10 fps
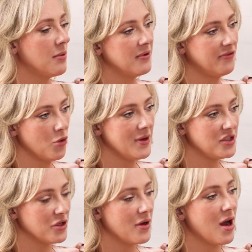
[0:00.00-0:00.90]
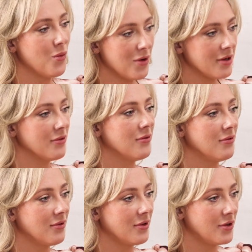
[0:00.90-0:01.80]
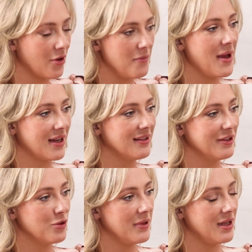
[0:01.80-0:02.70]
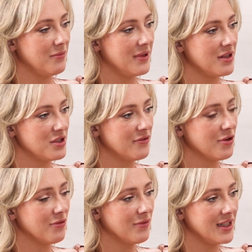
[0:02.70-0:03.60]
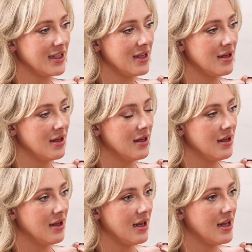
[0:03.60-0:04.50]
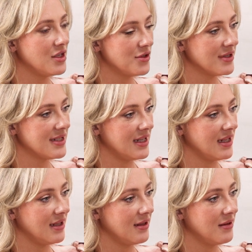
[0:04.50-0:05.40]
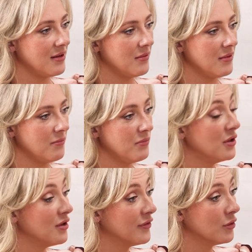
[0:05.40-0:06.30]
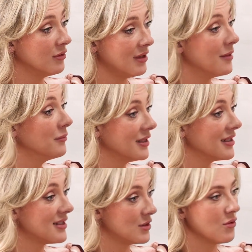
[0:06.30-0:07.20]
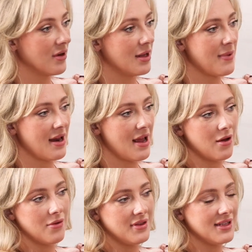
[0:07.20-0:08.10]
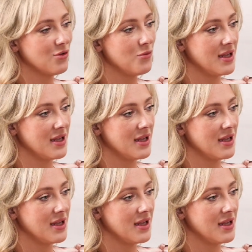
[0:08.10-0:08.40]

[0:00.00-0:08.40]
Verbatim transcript: But before we do, I want to go back a little bit because you've got a really interesting beautiful, humbling story about how this all